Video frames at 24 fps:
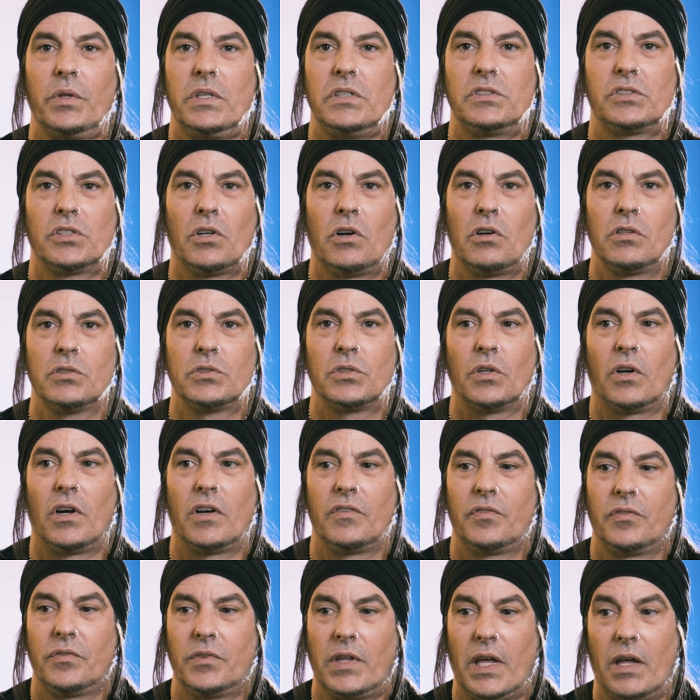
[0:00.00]
these songs
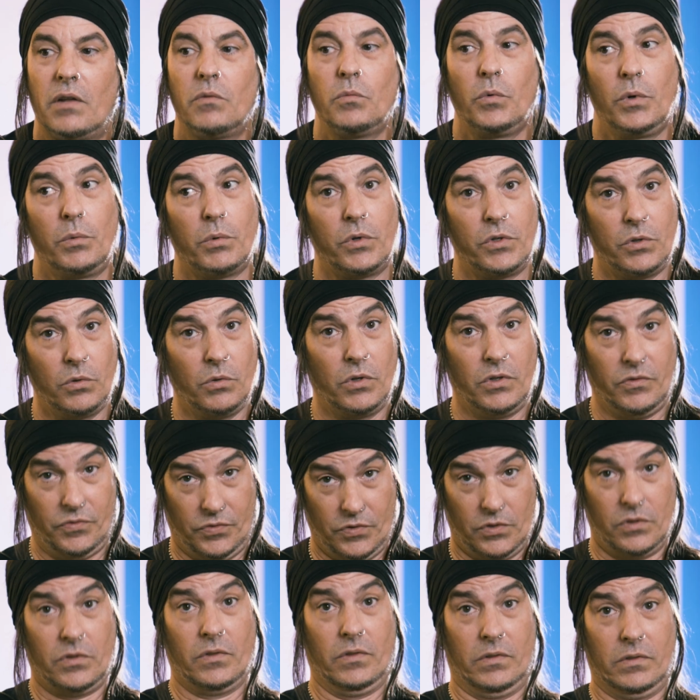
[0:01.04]
off that we were doing
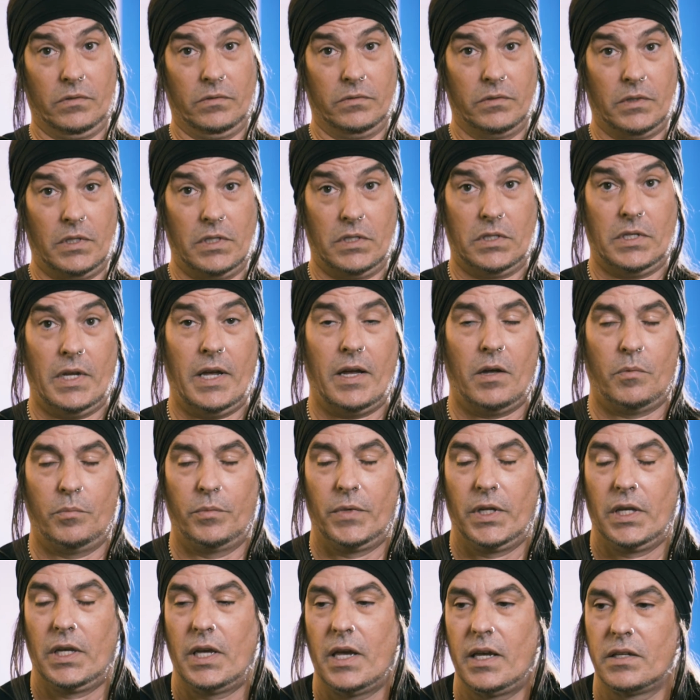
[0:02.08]
for this
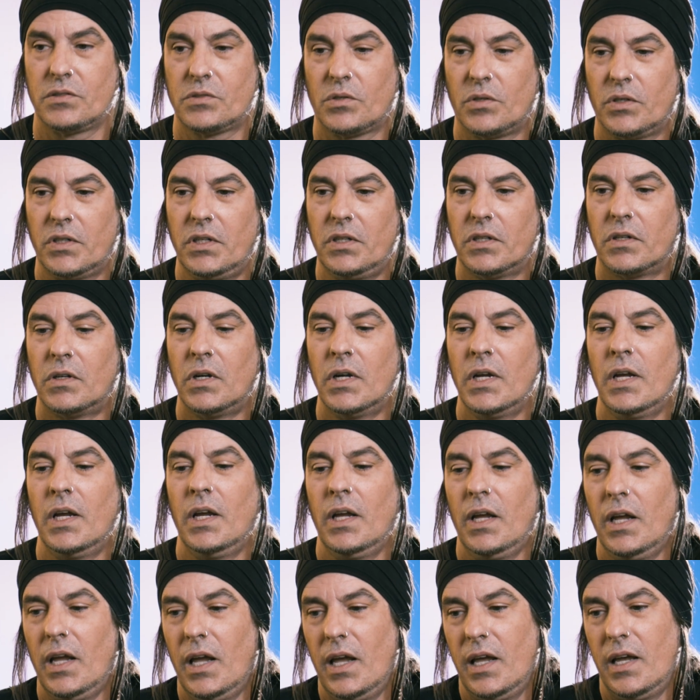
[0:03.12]
album, The Gang's All Here.
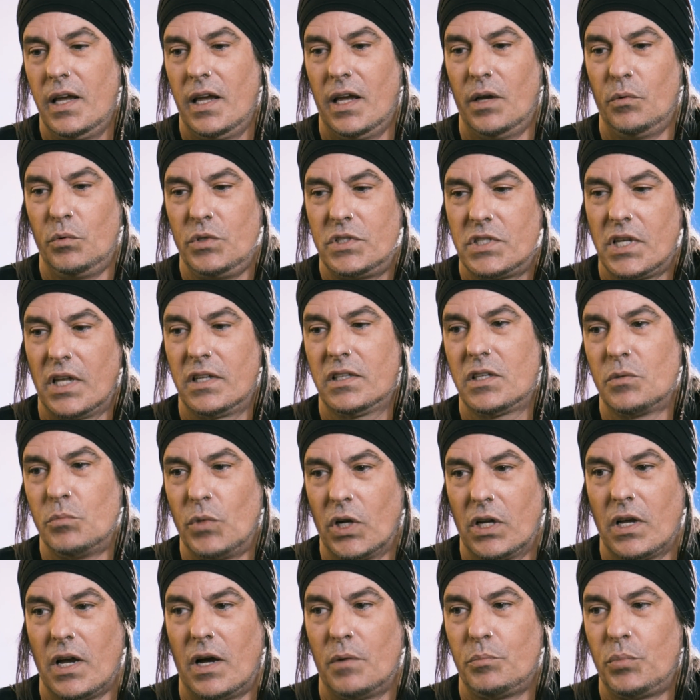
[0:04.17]
And we sent them
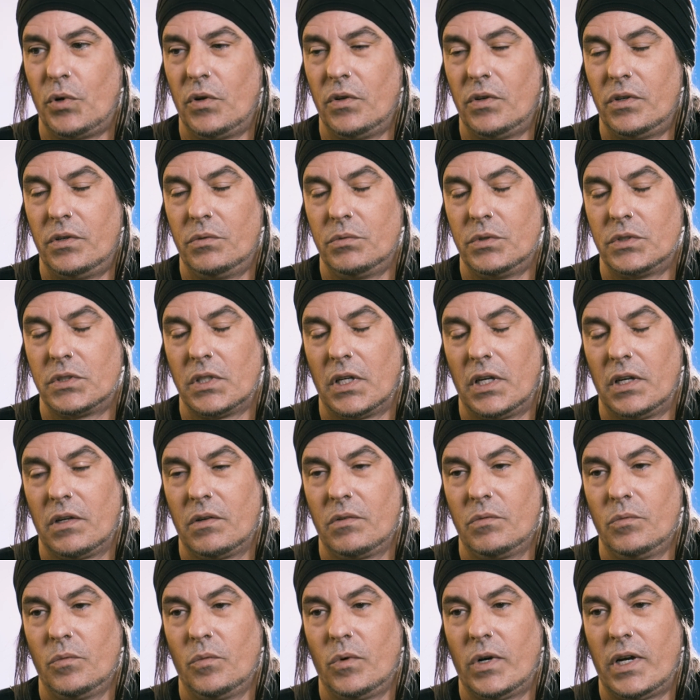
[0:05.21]
a couple, and it was like,
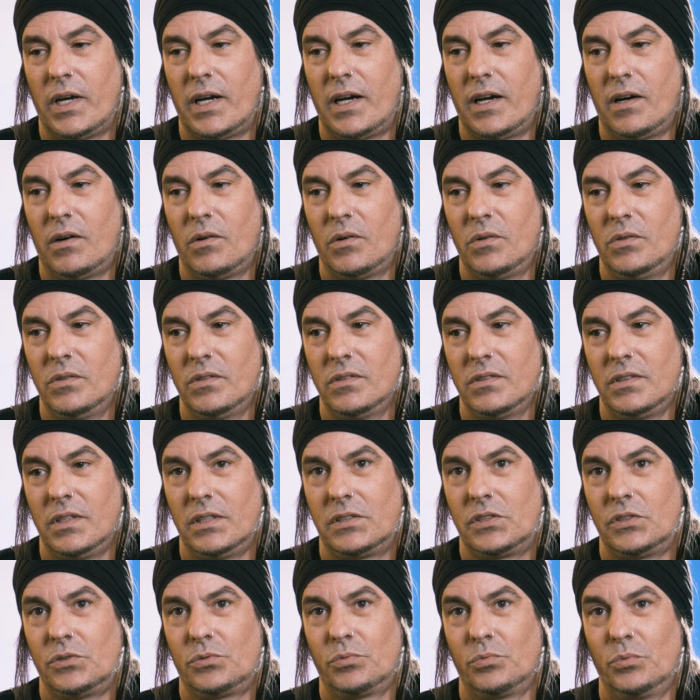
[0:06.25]
wow,
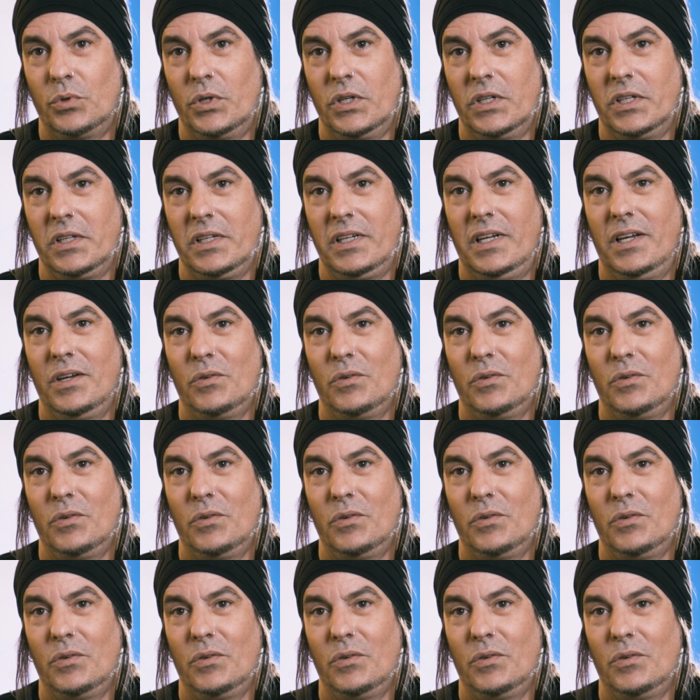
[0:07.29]
this is really,